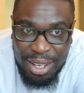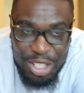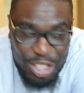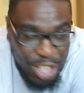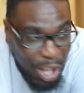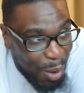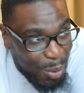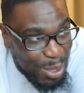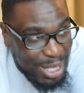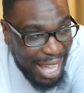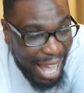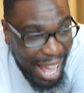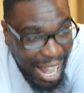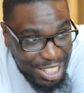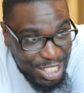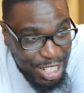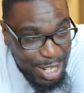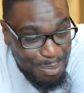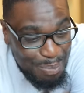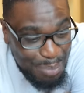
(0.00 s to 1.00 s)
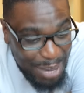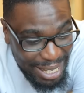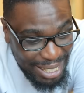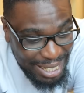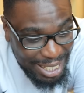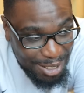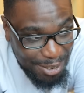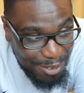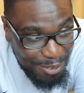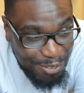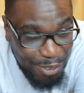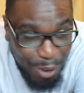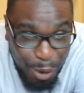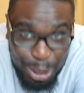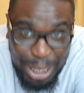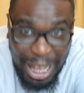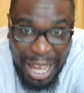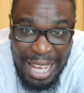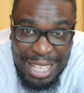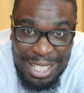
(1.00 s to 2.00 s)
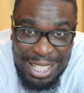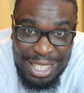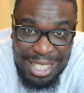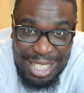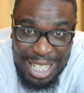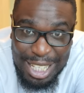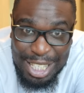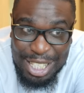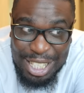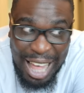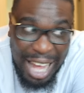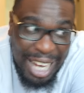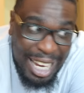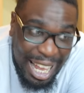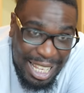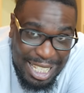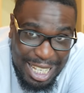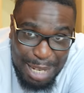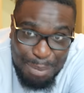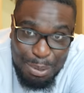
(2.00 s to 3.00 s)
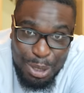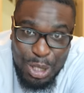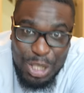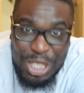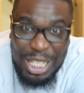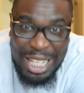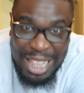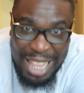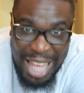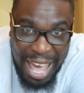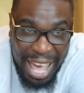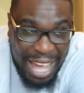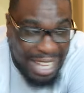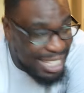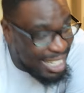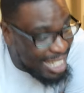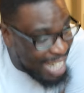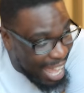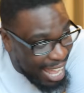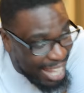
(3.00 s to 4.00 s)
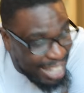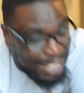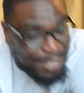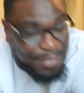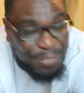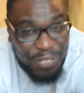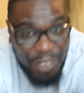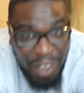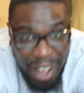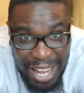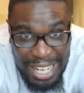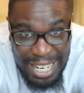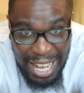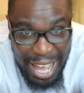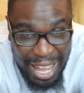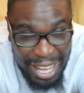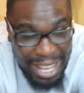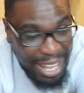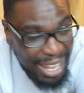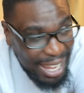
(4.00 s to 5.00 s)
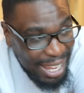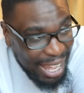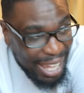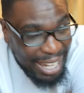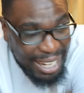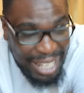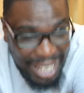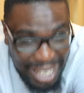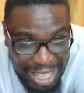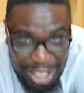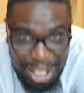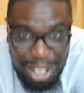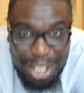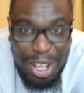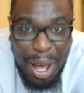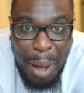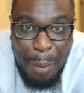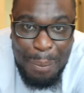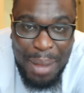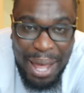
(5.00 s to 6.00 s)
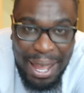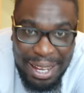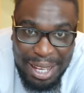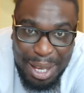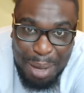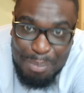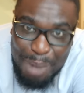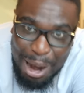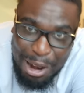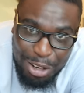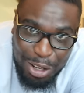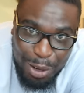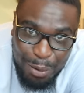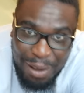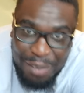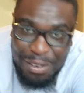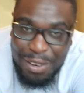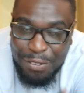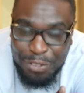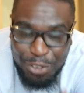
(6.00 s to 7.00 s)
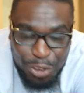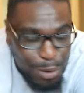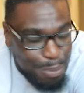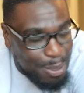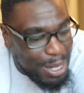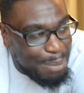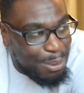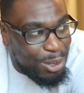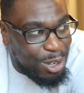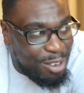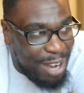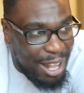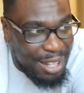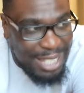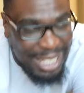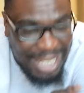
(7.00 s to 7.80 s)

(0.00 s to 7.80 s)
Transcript: So it's actually been four days since that last clip you just seen there, and today it's Friday, and England are playing America. We're having a few people around